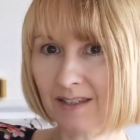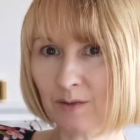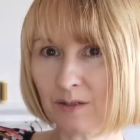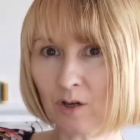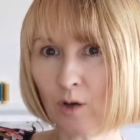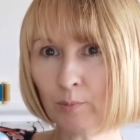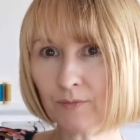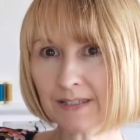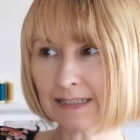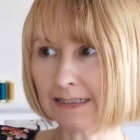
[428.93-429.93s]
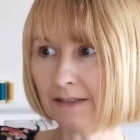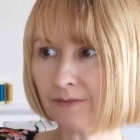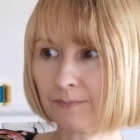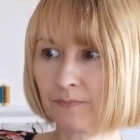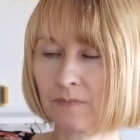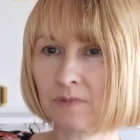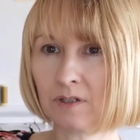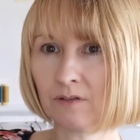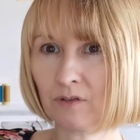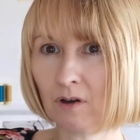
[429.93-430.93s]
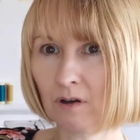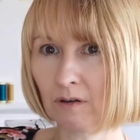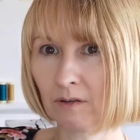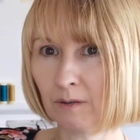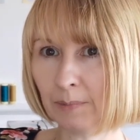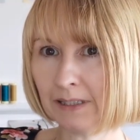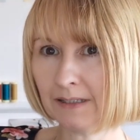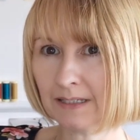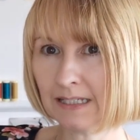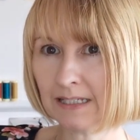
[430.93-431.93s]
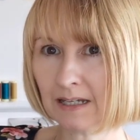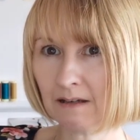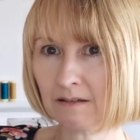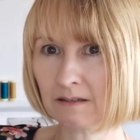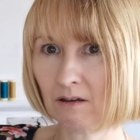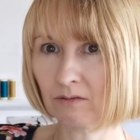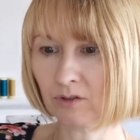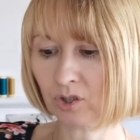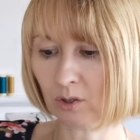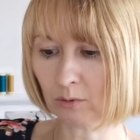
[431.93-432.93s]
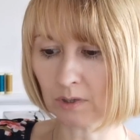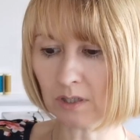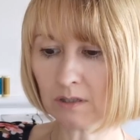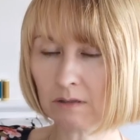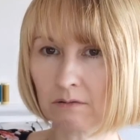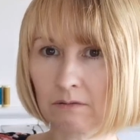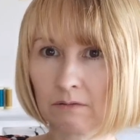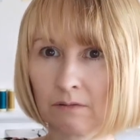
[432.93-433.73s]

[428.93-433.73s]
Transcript: So it's got a puff sleeve, so you've got pleated details on the shoulders,